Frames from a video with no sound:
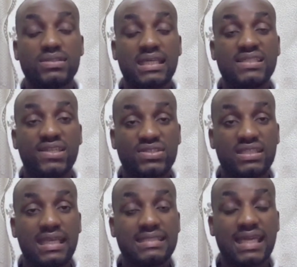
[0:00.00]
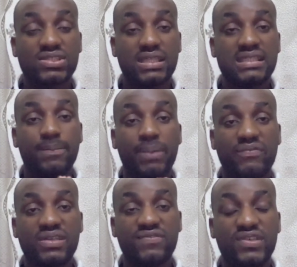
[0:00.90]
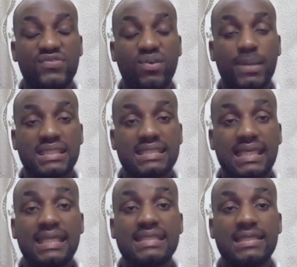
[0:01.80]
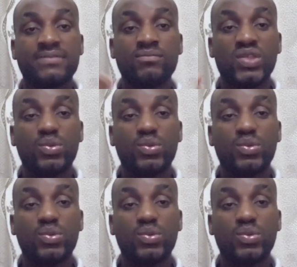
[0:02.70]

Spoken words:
Angelo Stiller is actually the perfect fit for Manchester United